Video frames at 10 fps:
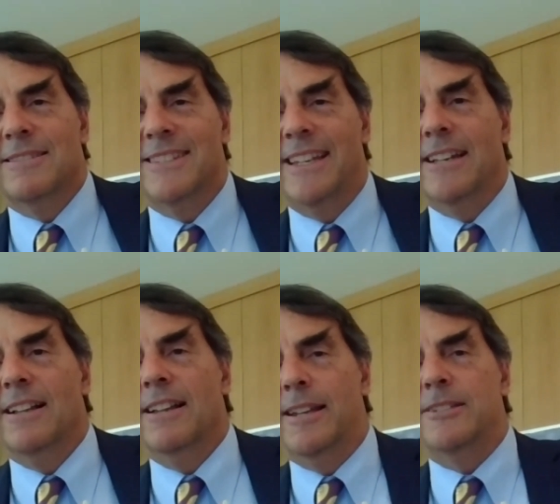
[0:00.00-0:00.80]

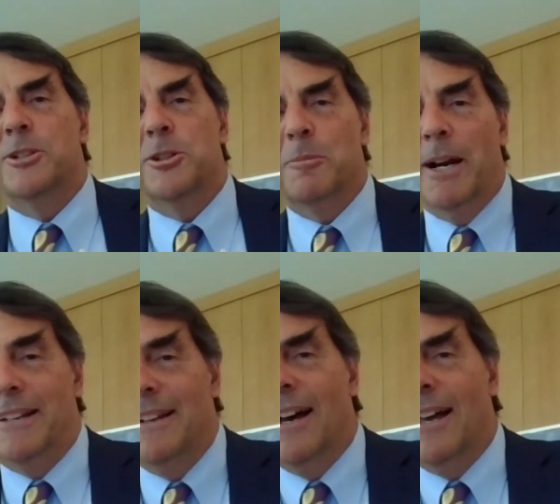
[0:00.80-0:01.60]
deal and Google
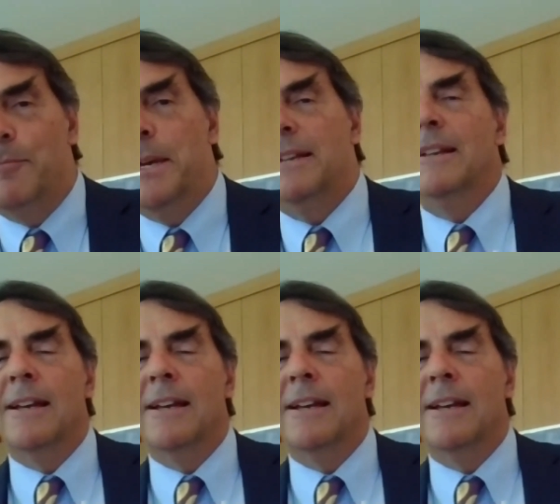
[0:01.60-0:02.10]
might not have been.